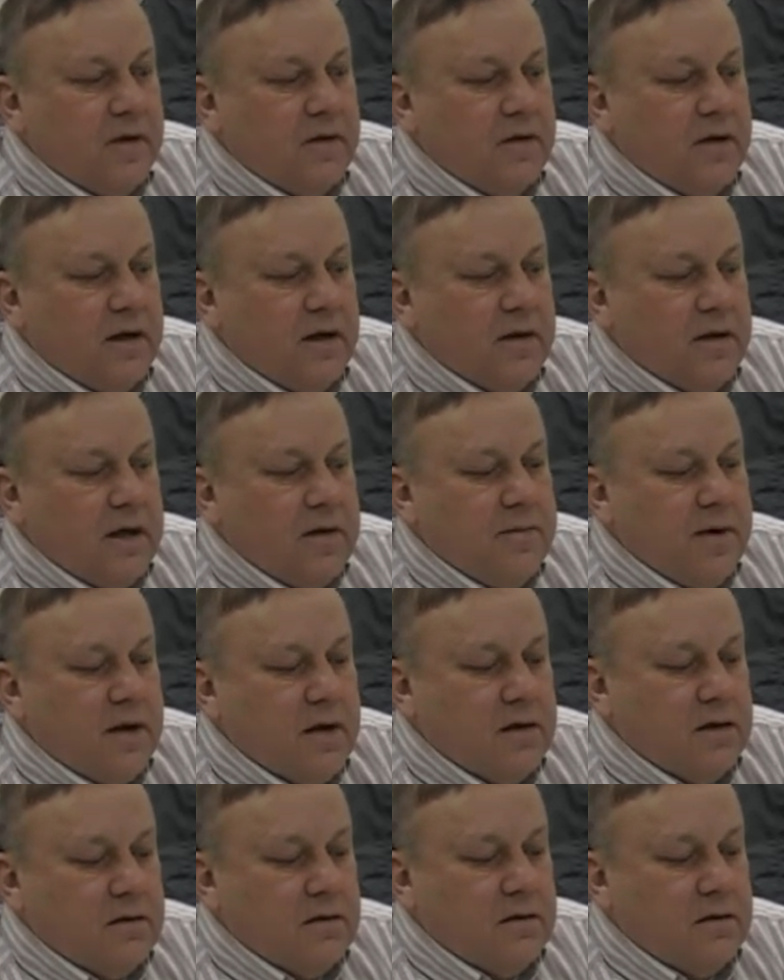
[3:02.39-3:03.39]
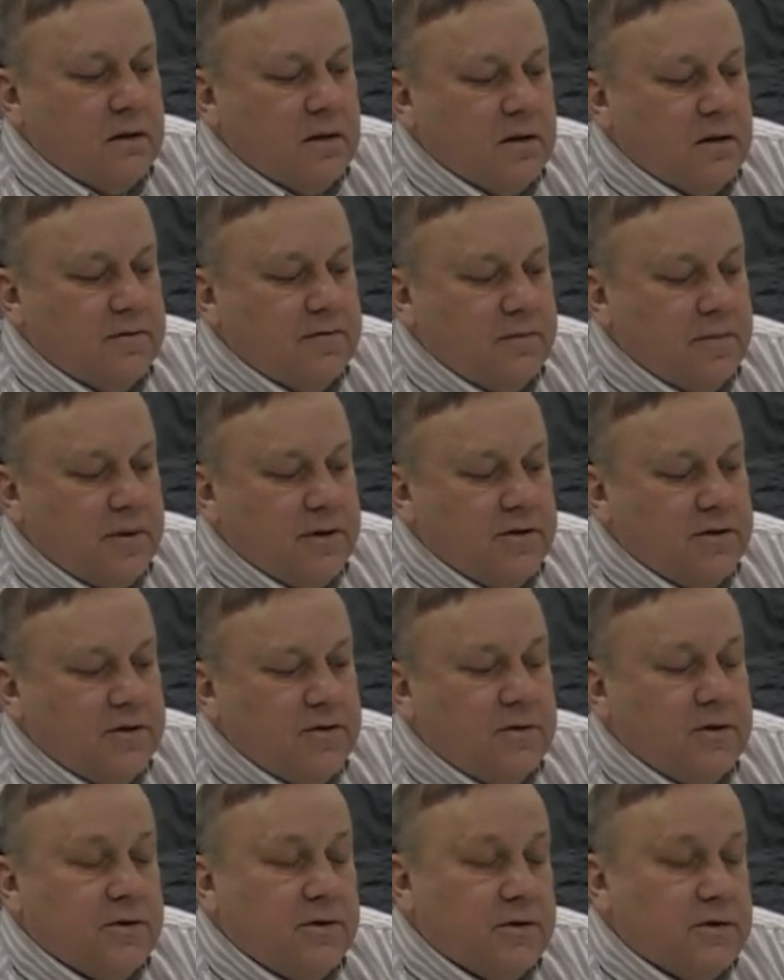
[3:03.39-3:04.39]
Then I came out after my
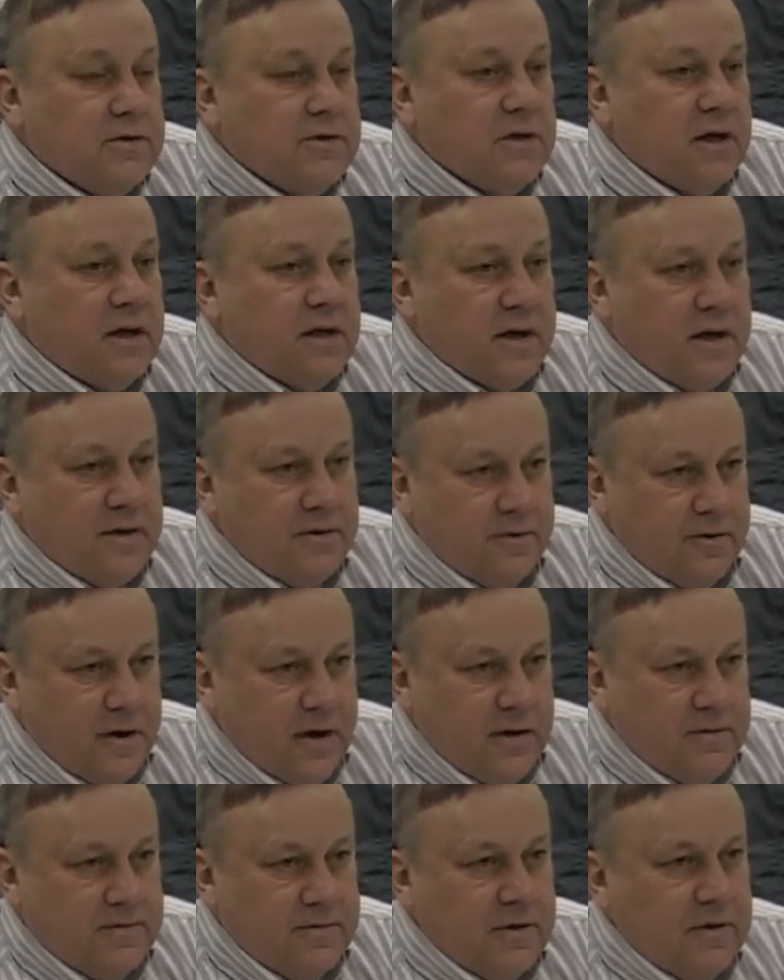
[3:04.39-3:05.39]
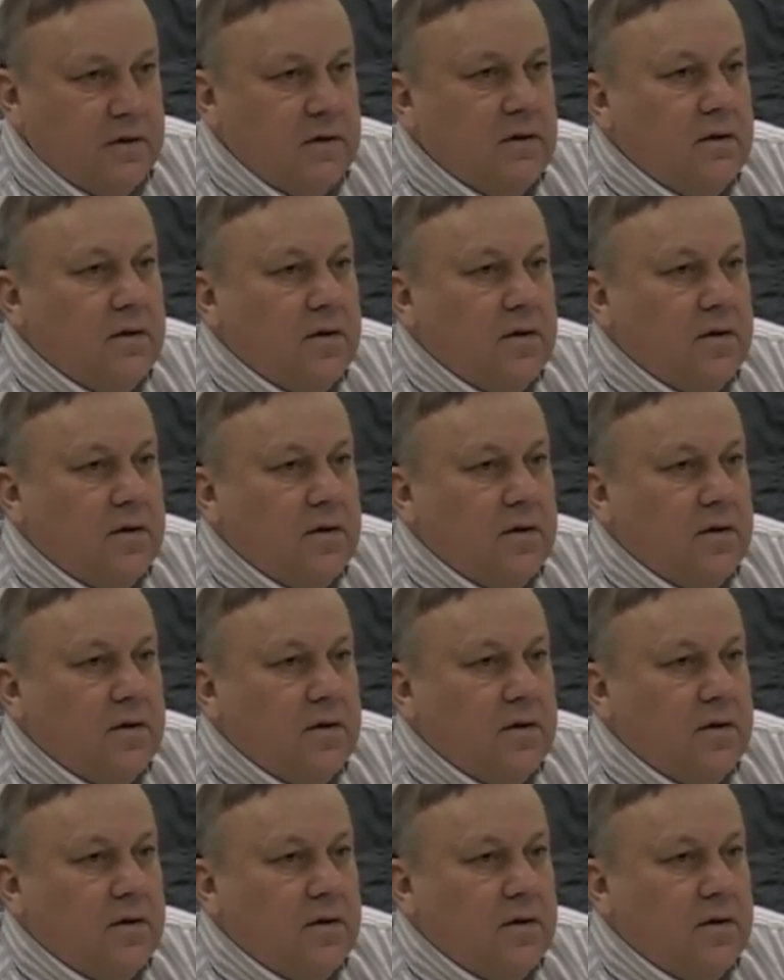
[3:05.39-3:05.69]
2 years, and I got drafted.